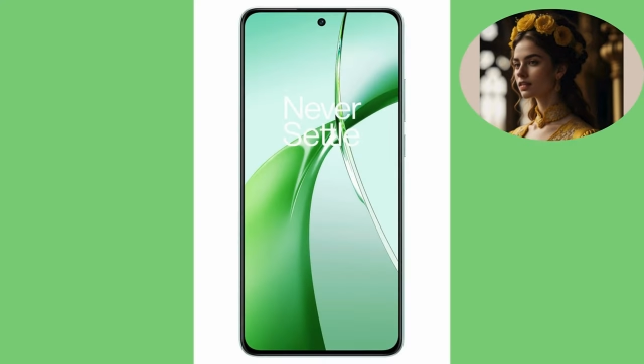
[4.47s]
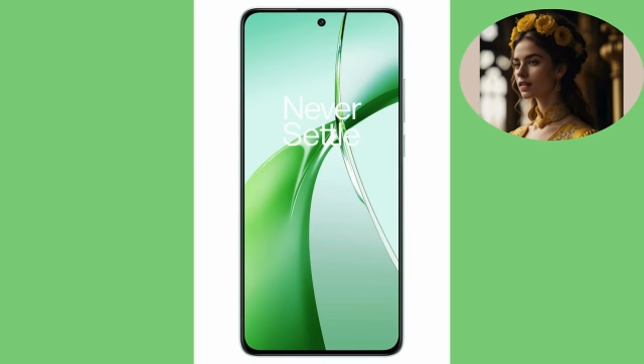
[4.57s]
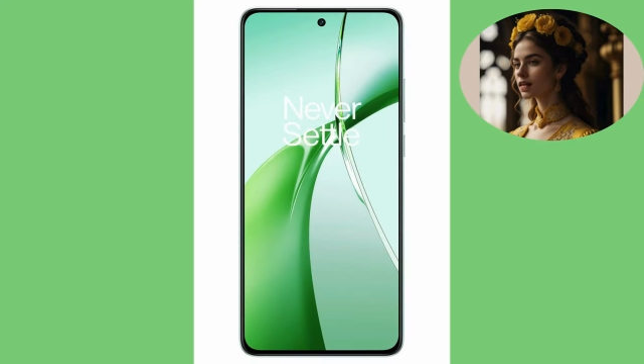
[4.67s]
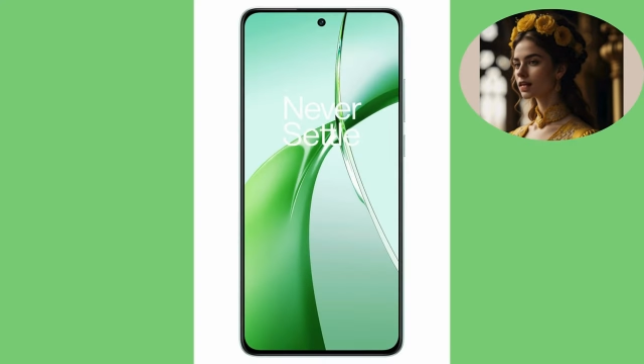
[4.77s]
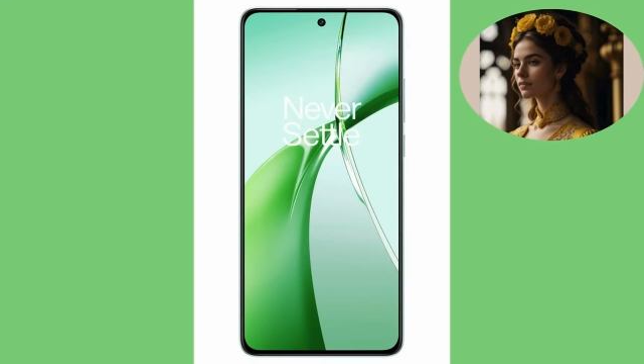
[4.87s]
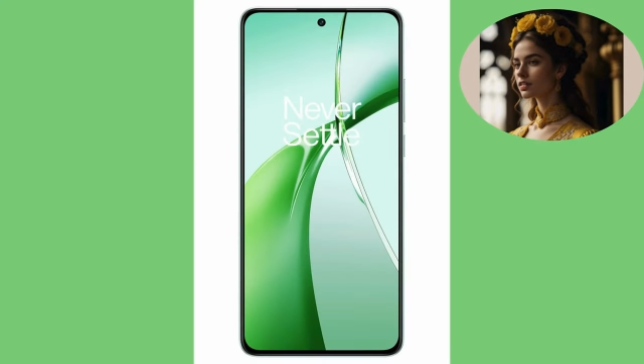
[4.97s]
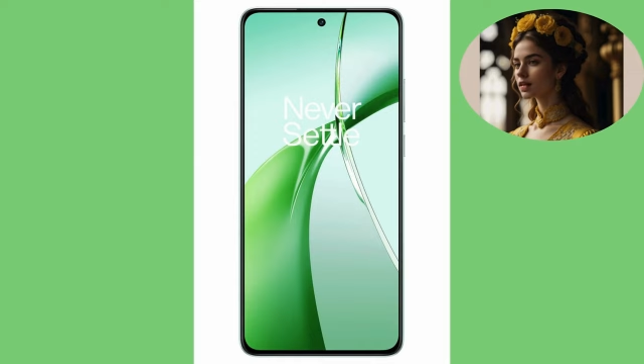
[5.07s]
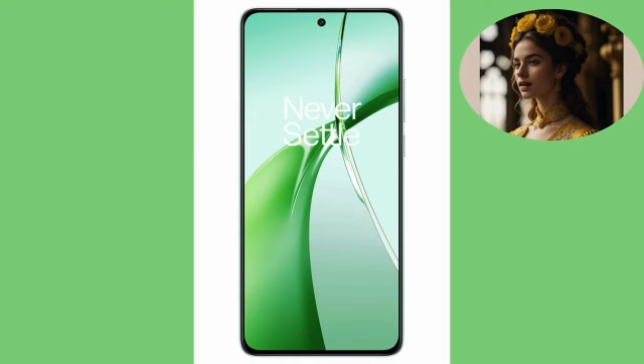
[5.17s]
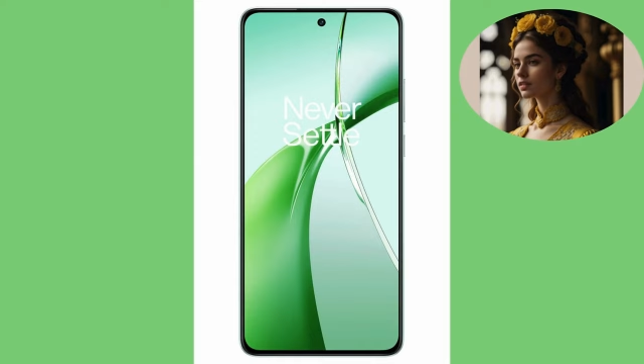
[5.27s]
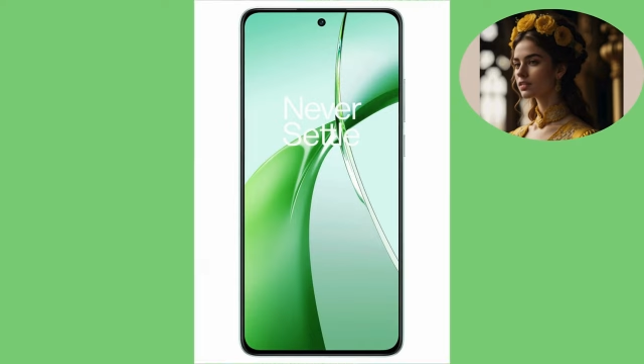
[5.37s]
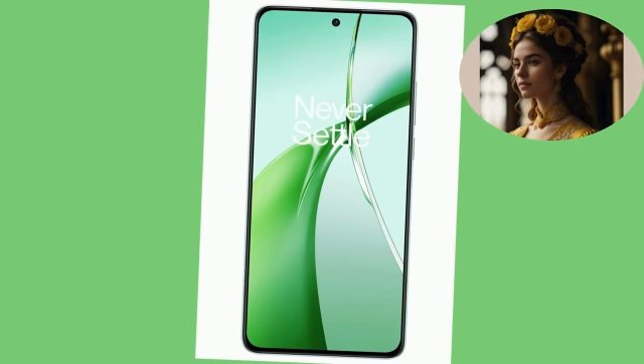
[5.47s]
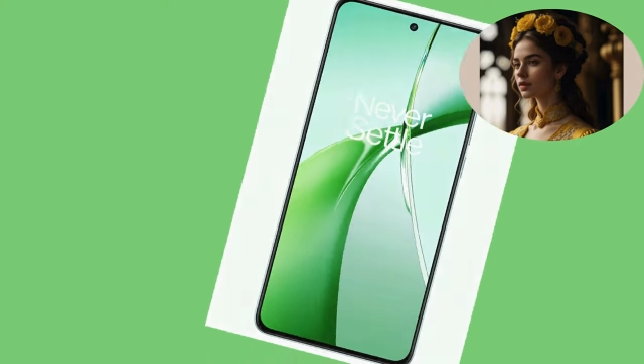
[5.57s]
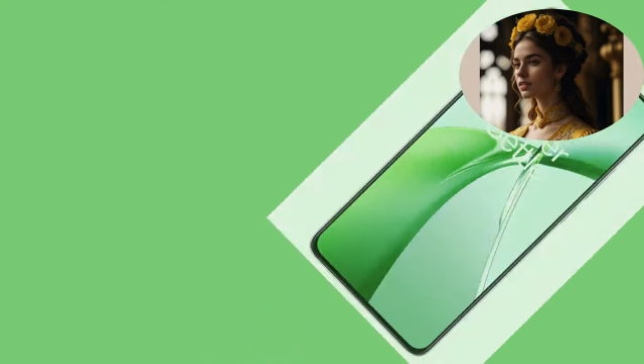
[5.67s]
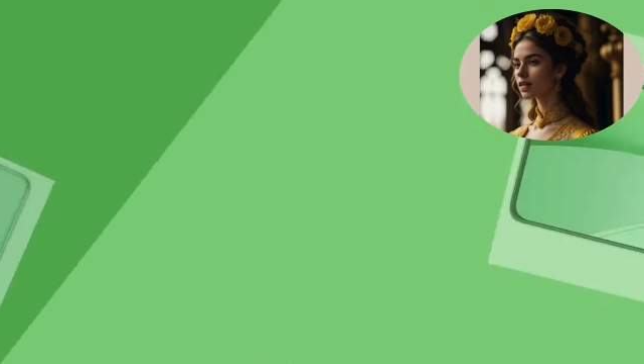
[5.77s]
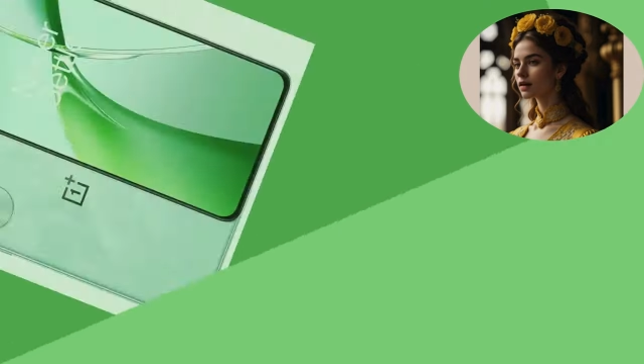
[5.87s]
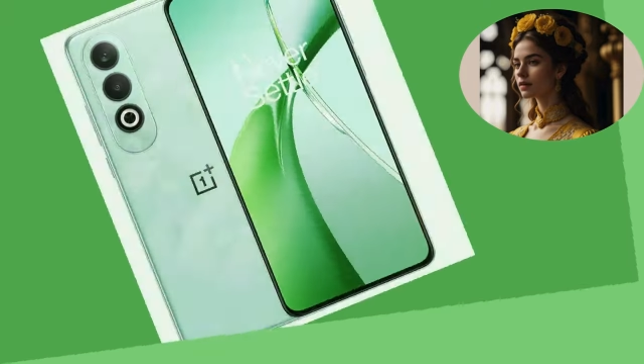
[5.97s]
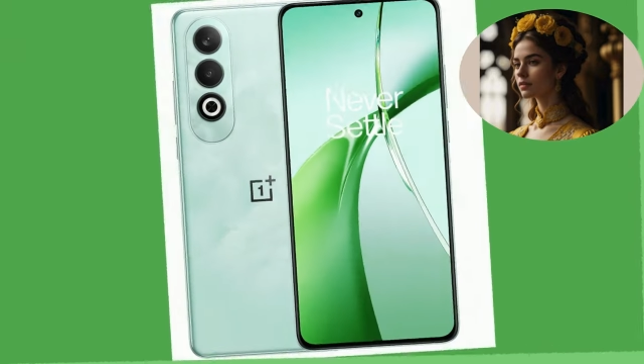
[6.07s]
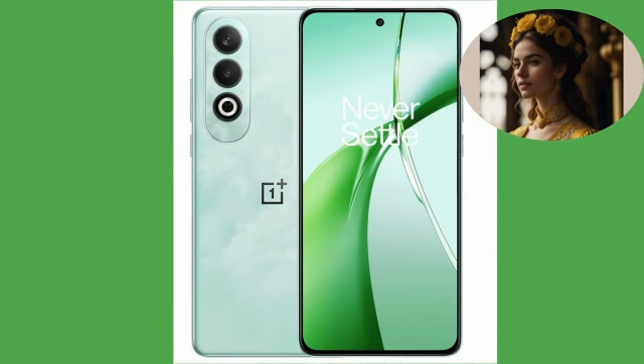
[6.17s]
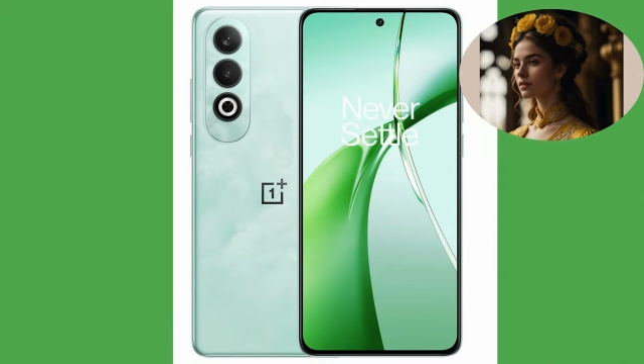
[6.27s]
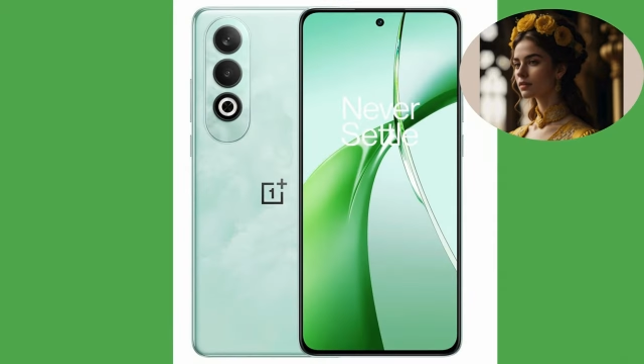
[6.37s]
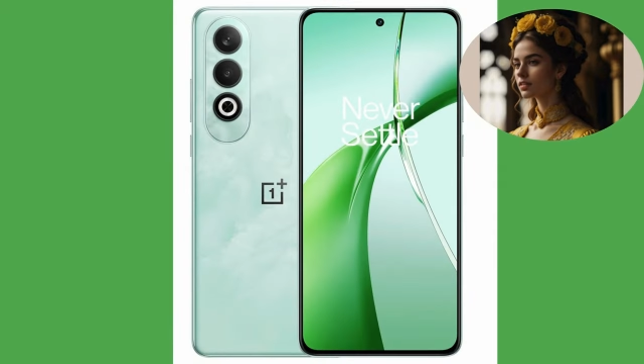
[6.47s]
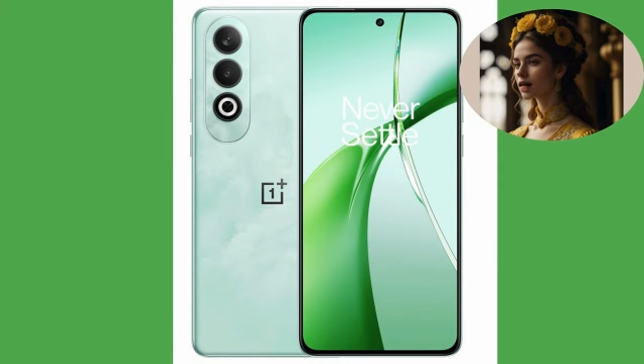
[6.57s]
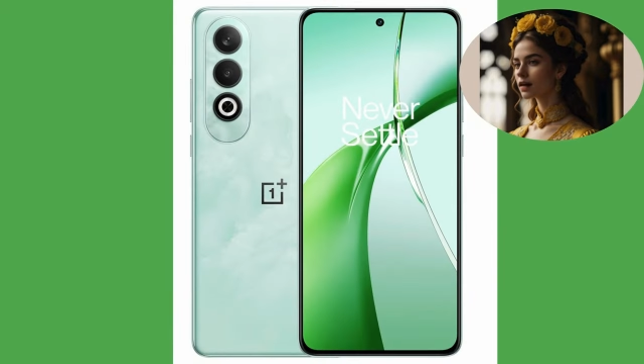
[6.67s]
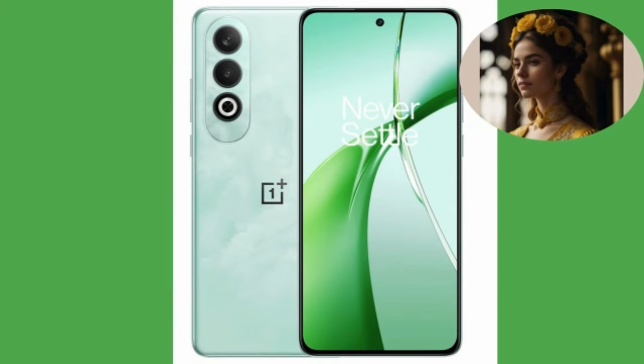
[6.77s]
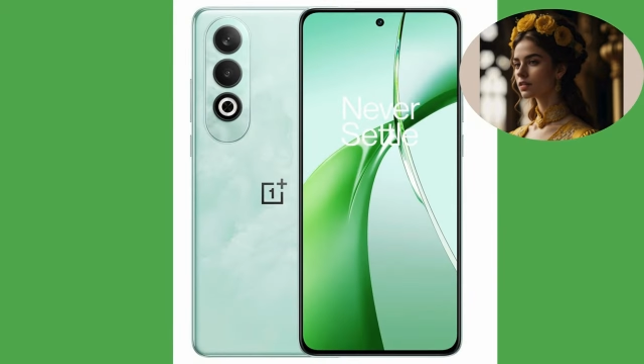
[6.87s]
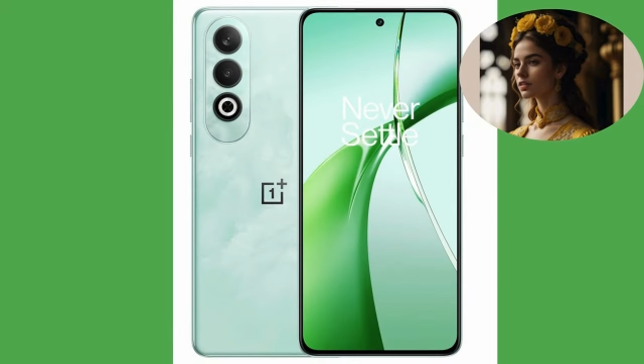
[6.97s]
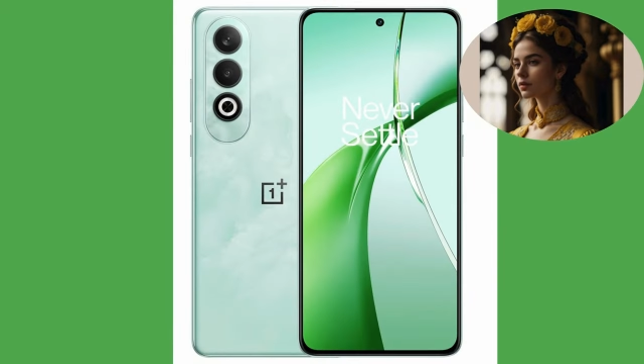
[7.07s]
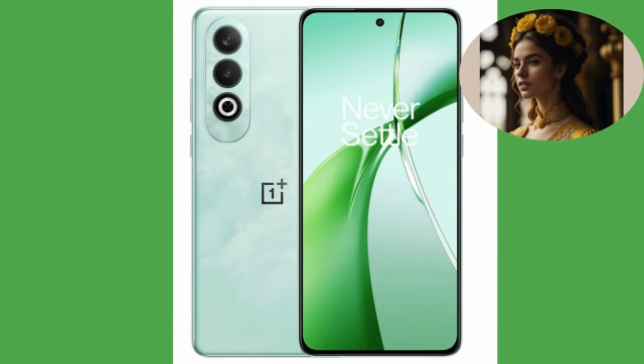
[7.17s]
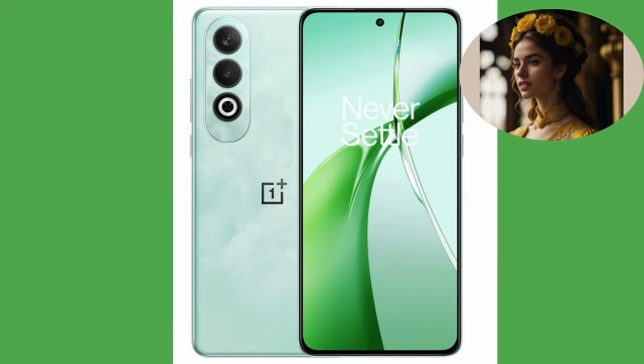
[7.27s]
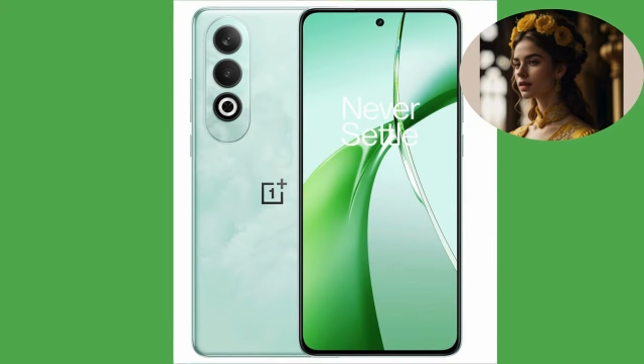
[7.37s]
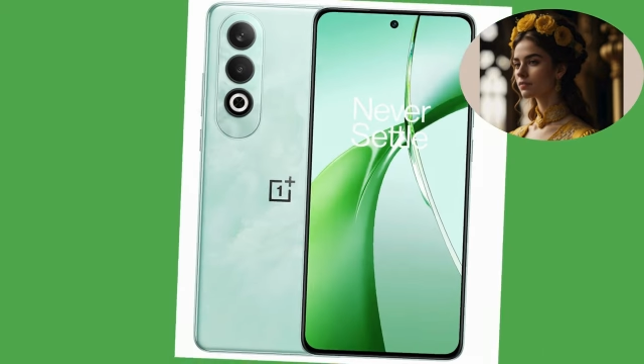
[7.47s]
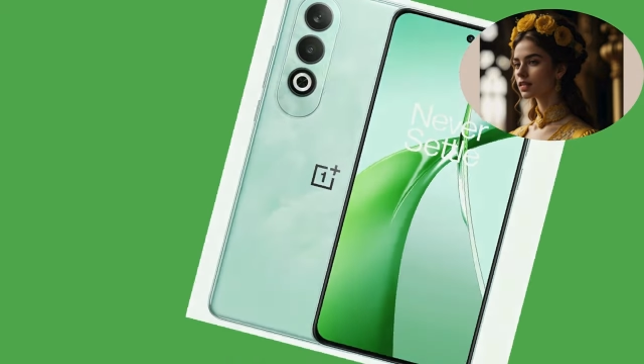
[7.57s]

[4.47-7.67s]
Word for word: at the Amazon Summer Sale. Dive into a sea of